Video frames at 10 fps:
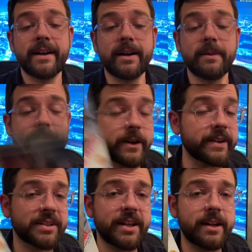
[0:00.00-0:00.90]
I'm very
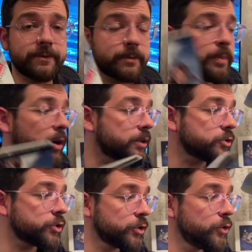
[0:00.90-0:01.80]
excited for Part
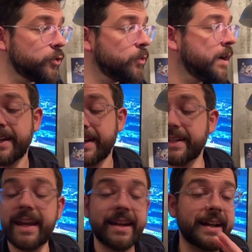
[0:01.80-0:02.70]
2.
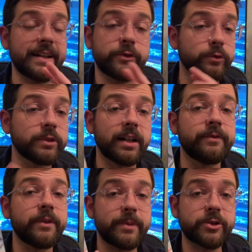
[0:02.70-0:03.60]
Again, I do
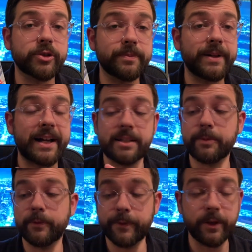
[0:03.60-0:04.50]
love the Mission
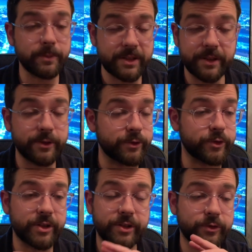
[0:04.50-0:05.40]
Impossible films. These are
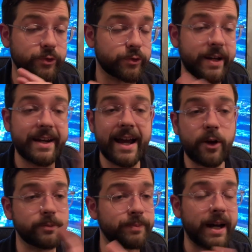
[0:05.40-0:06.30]
just straight
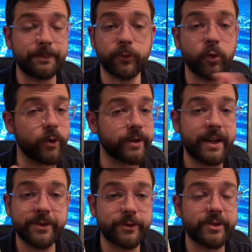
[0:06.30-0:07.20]
out popcorn
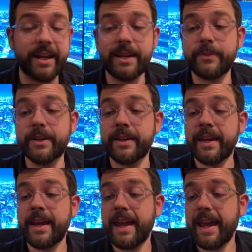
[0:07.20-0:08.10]
entertainment,
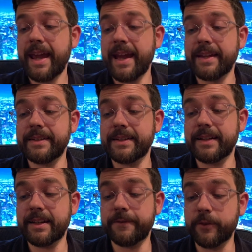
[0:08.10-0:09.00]
and
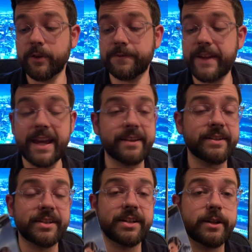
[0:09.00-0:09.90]
if you're a fan of the
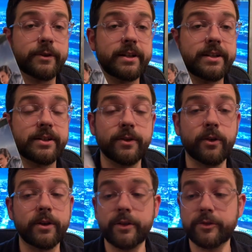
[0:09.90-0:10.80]
series
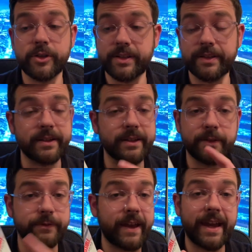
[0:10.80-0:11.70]
or you're just a
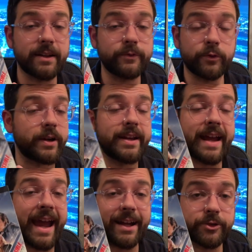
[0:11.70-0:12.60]
fan of great
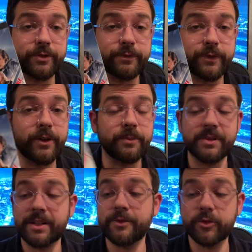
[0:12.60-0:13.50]
action
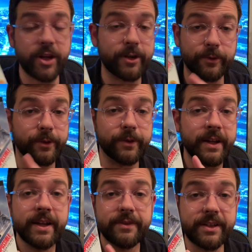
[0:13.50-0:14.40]
films in general,
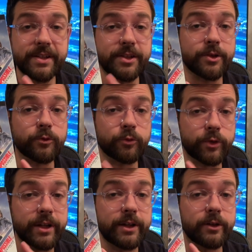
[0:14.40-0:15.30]
this is a
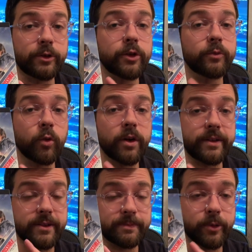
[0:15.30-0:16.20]
real good
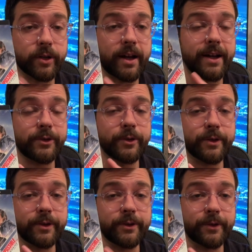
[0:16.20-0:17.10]
one to put on
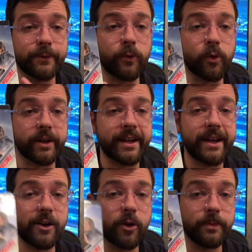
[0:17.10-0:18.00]
your
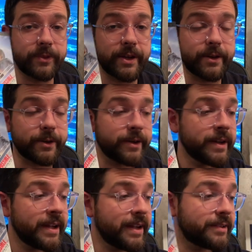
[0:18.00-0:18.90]
4K home theater.
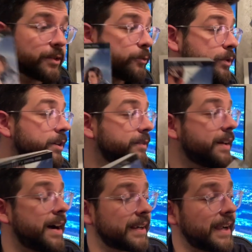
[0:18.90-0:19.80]
It's a real
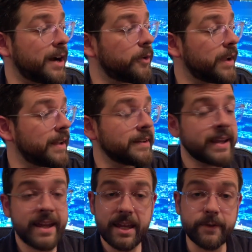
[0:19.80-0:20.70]
knockout. And
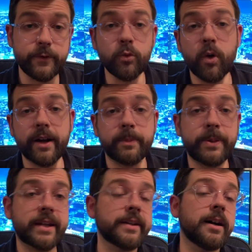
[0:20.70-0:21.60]
if you want to
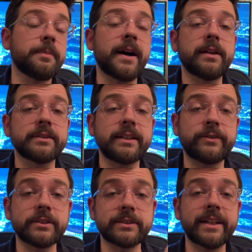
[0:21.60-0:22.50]
pick it up, I'll leave
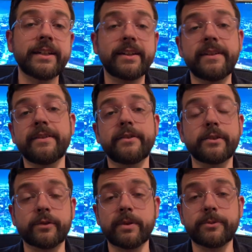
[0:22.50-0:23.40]
a link in the
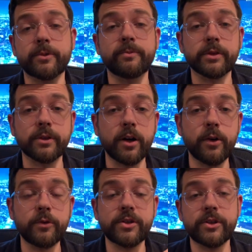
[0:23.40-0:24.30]
description
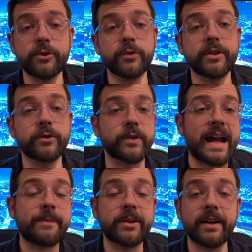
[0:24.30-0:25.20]
below so you can
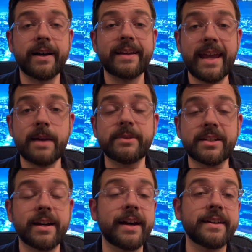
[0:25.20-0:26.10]
grab it on
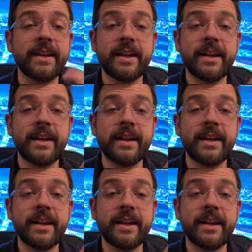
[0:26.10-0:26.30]
Amazon.